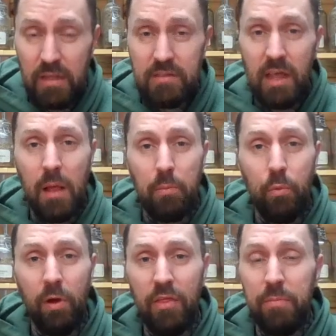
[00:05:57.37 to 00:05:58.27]
to help
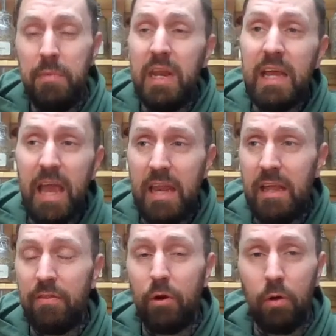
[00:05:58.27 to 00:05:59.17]
with
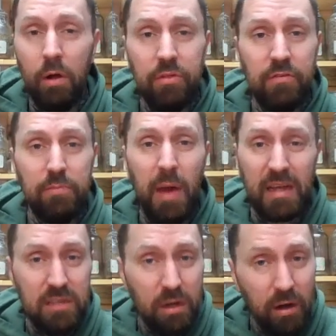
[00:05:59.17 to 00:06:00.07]
mitigating the growth of
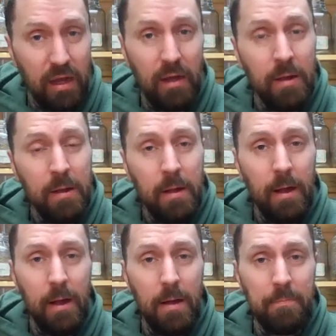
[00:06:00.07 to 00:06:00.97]
bacteria
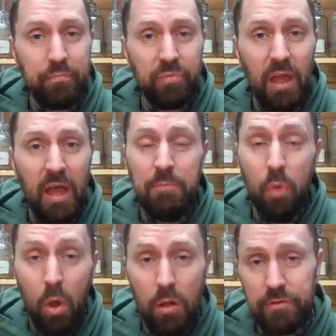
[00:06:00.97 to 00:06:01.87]
and
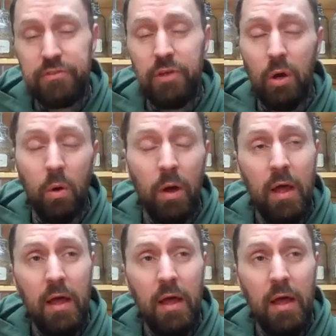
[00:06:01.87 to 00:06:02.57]
mold. So